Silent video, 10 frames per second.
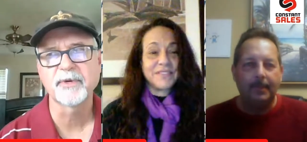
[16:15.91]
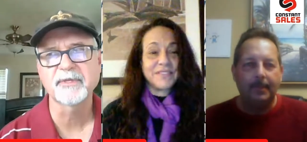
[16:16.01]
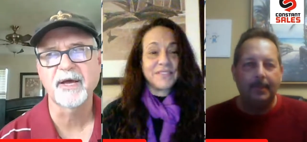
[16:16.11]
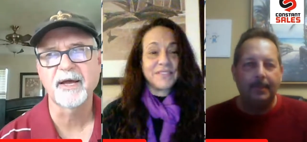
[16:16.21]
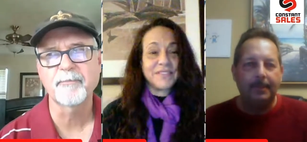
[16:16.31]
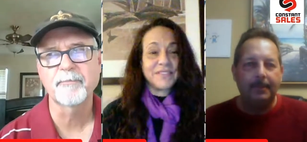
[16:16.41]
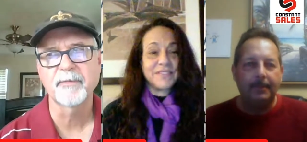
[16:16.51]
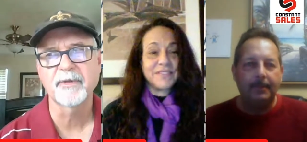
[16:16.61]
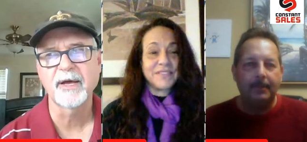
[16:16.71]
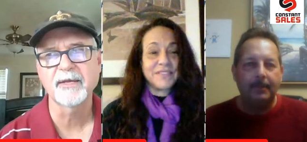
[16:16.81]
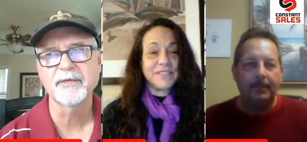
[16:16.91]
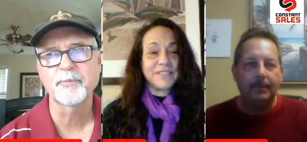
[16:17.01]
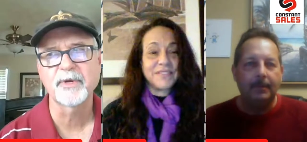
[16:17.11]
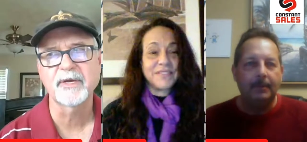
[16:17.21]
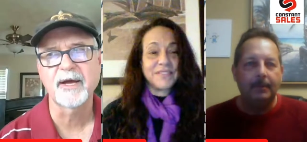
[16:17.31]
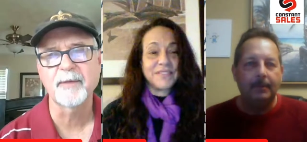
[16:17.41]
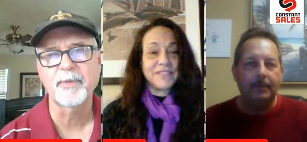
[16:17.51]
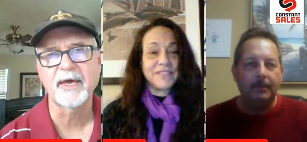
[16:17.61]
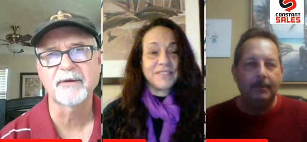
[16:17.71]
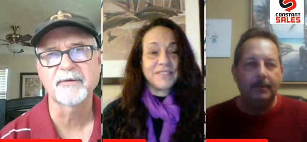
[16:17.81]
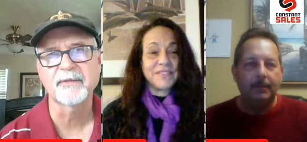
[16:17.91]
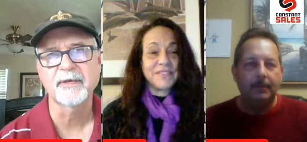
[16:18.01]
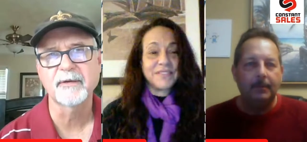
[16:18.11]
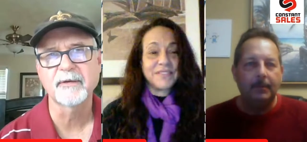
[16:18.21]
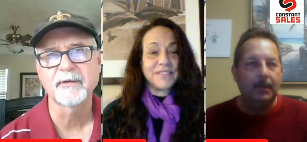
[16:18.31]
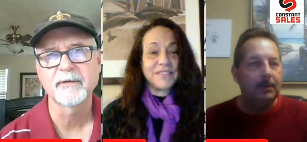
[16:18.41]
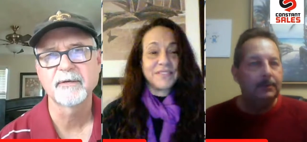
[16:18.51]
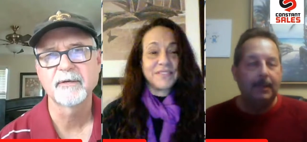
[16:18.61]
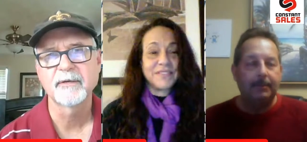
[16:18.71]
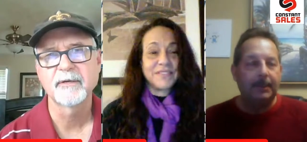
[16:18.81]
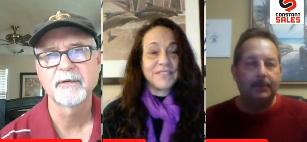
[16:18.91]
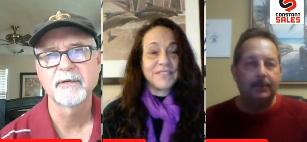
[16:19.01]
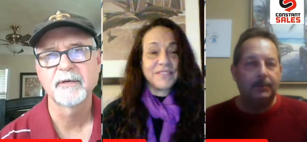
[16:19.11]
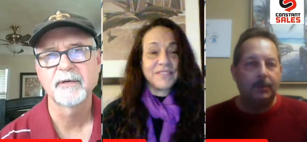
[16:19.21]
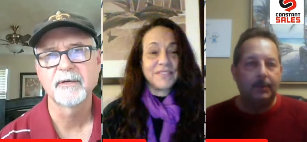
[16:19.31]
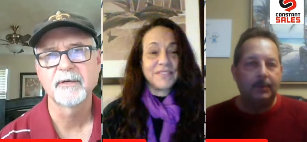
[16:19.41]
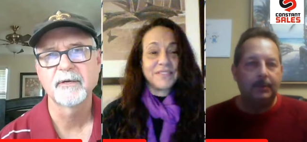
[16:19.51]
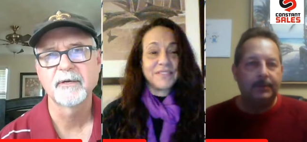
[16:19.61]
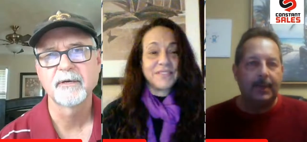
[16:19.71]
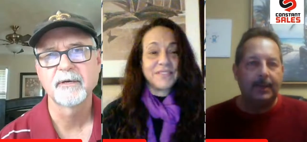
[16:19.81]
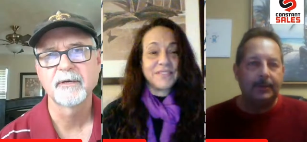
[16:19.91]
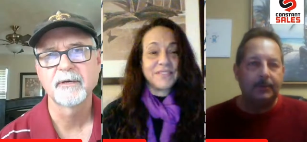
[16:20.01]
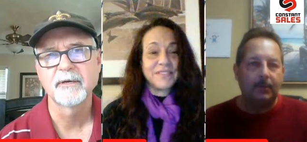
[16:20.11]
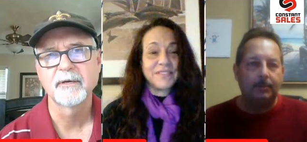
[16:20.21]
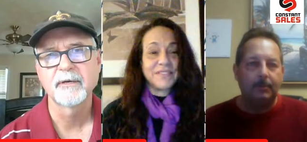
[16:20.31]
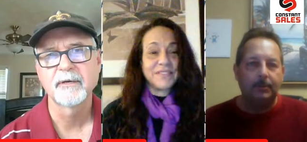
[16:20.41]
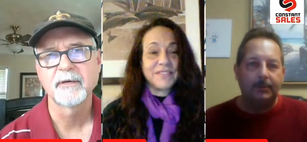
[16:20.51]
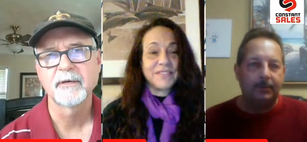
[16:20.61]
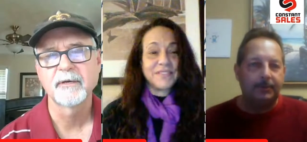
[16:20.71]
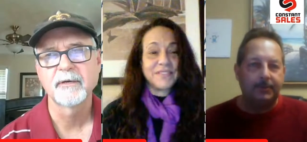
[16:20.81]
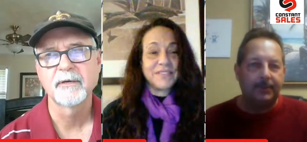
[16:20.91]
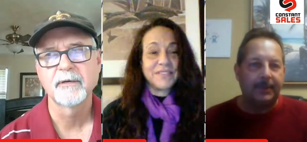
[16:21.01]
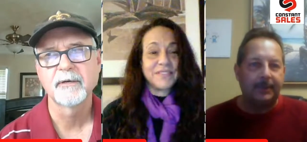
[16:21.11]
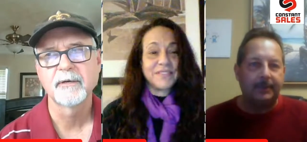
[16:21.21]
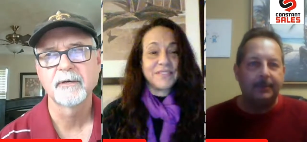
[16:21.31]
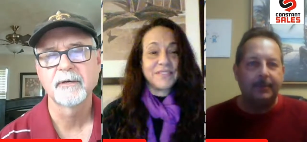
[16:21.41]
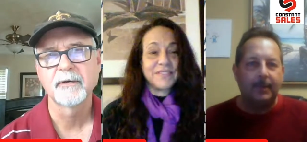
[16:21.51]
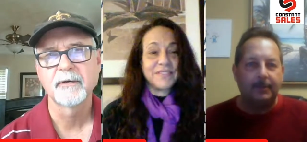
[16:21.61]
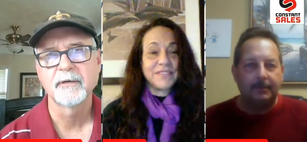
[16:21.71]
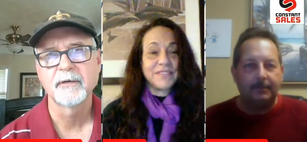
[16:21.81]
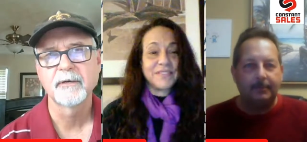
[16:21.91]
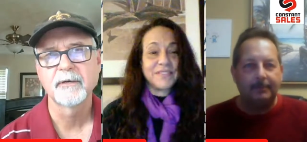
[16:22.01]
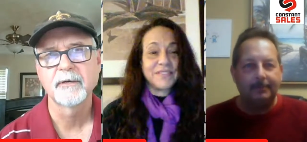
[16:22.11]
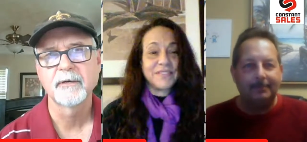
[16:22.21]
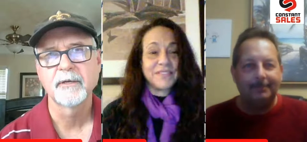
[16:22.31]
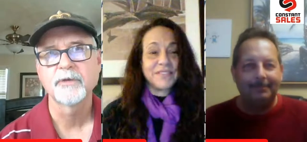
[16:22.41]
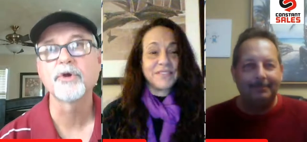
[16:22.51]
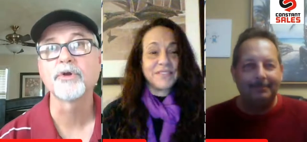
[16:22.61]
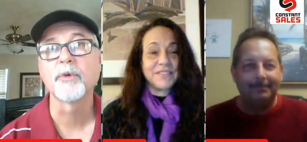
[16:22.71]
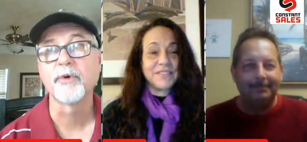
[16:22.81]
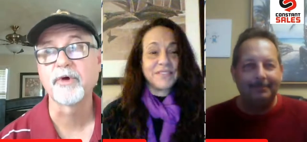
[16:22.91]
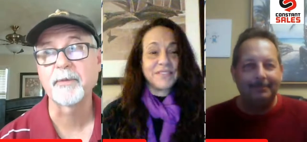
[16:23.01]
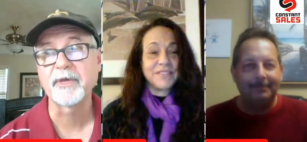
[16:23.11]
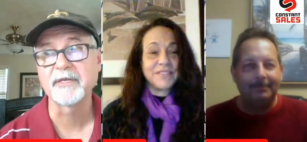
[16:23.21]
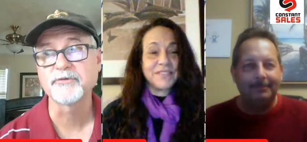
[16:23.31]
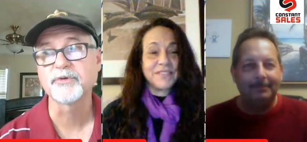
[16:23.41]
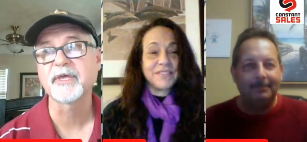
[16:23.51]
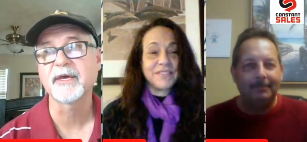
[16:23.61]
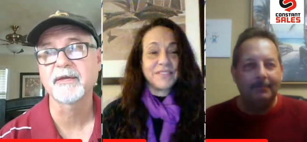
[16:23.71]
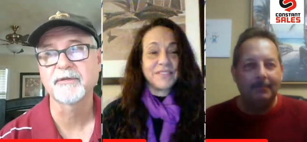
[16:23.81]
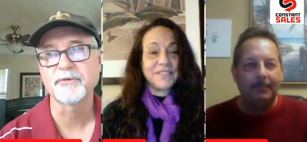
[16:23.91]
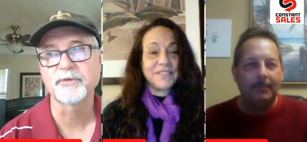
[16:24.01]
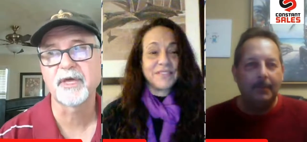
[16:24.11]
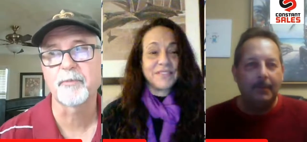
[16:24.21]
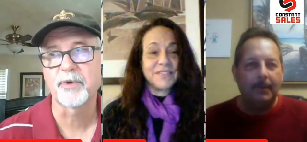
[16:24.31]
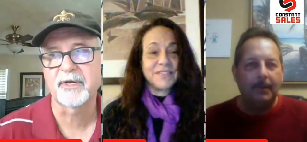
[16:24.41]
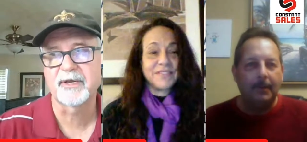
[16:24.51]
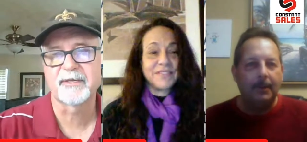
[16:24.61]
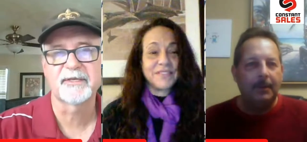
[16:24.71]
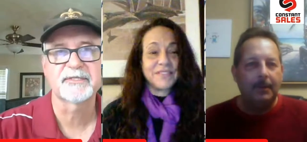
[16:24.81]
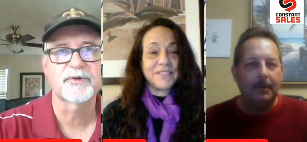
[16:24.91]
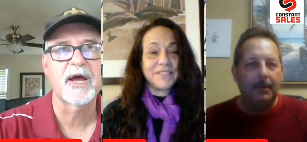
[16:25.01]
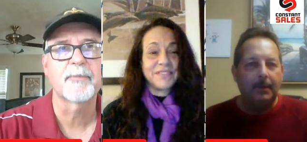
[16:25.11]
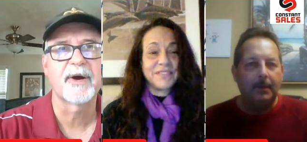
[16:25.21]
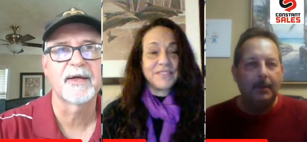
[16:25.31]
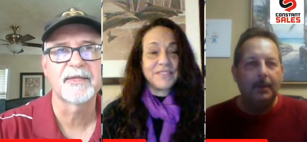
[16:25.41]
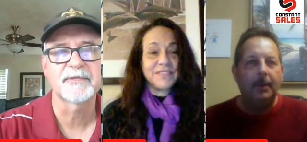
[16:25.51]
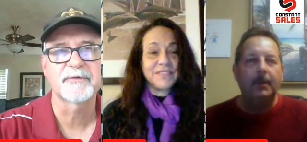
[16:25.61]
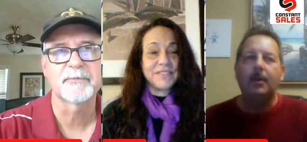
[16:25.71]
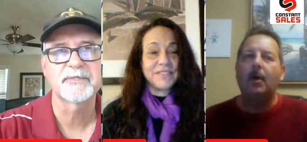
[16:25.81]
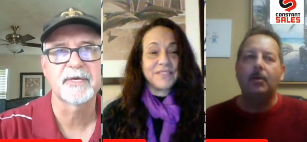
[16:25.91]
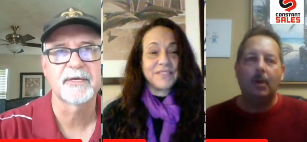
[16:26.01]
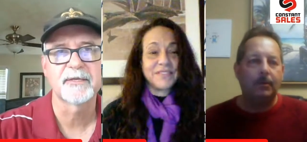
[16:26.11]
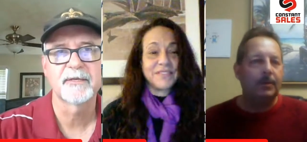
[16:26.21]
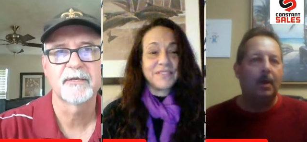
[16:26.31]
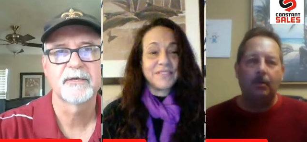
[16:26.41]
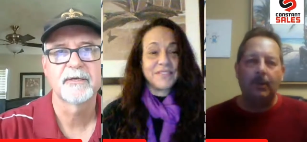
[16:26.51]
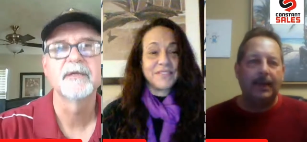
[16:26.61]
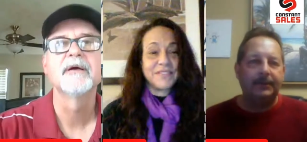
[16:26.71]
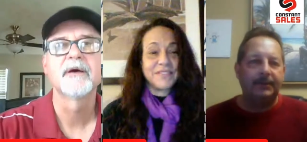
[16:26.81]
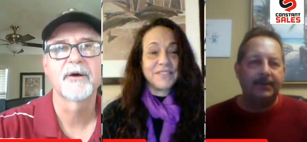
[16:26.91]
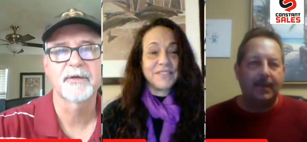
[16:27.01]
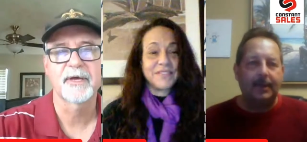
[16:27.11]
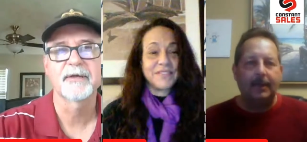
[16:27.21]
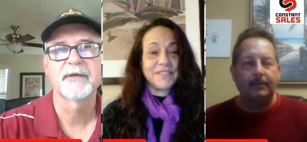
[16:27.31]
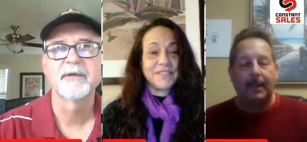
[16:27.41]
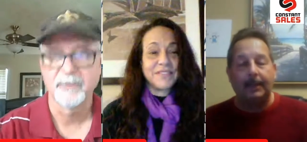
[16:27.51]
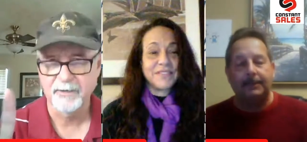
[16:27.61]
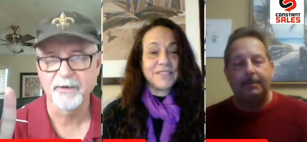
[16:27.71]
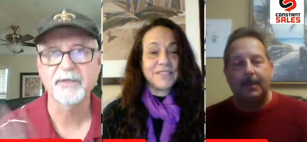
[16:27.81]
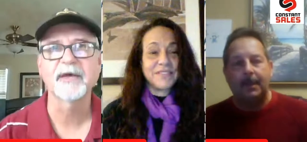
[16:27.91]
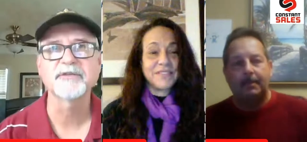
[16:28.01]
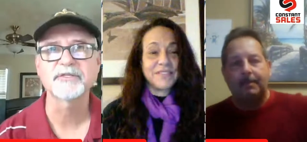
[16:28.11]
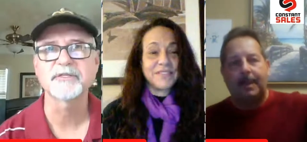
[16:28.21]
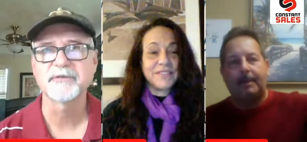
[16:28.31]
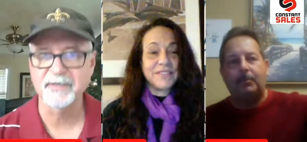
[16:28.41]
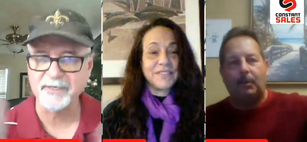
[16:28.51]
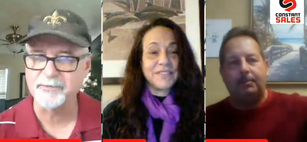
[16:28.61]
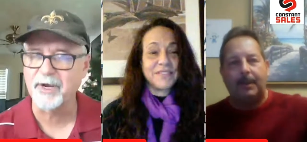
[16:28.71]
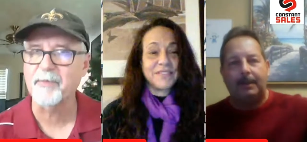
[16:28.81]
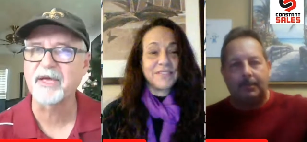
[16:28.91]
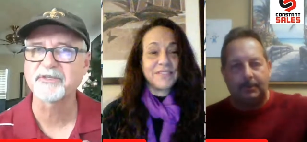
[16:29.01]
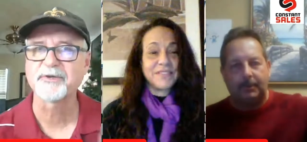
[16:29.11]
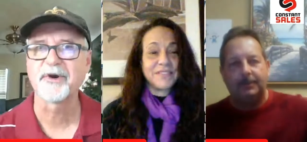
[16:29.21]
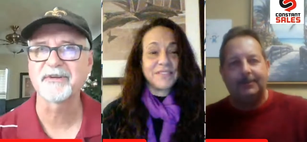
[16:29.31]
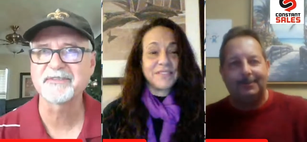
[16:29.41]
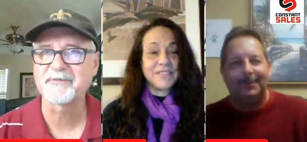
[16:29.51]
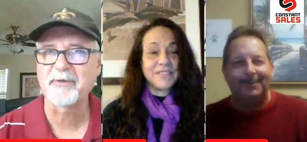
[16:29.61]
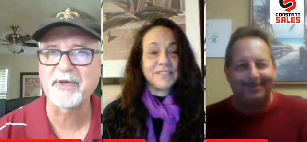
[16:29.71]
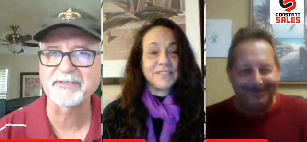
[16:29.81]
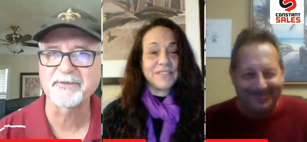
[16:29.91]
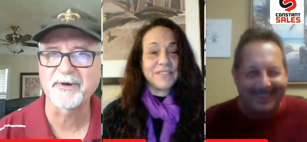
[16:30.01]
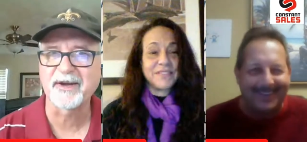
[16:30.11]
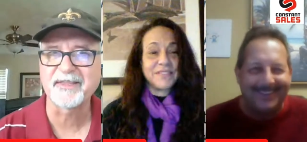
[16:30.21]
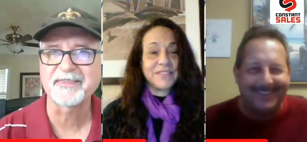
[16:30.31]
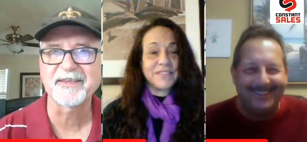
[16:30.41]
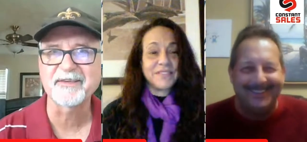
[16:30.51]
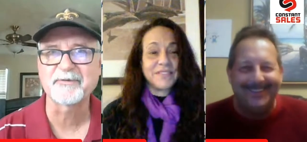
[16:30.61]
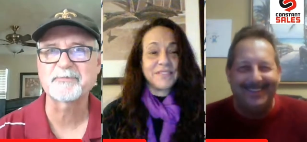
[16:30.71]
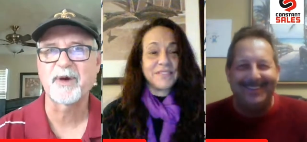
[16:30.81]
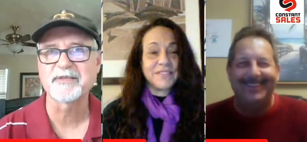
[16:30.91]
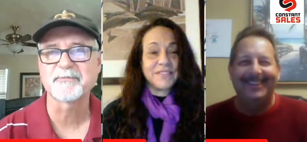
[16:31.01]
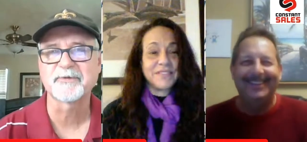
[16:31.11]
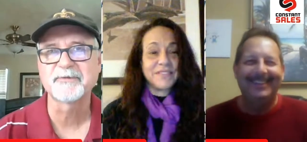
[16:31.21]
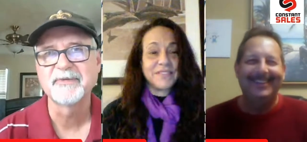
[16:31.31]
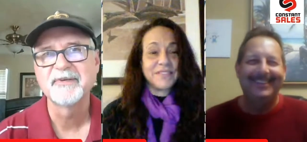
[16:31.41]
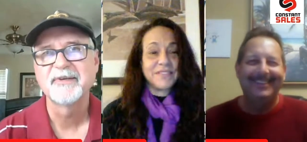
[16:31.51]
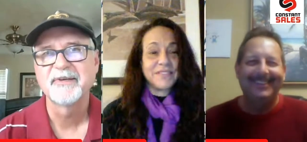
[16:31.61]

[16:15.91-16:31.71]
Speaker 1: put the iP- how do you put an iPad on there? Same thing. You just go to your settings, go to Bluetooth, and sync it, and you're done. No, no. But what I mean is, you can't you can't put it in this tripod. That's what I'm no, saying. No, no, no. I just said okay. it. Said okay, just just want to make sure. Just want to make sure. I didn't think it was possible.